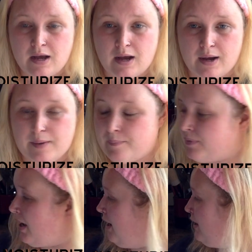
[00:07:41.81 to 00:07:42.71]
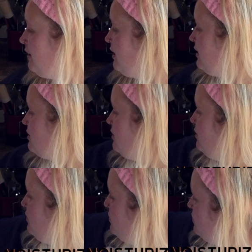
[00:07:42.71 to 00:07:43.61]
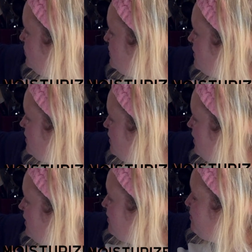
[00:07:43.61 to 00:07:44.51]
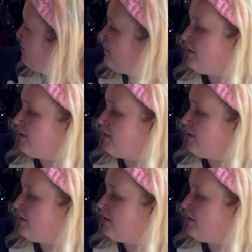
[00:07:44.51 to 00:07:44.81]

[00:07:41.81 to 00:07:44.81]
Um, I like to use um,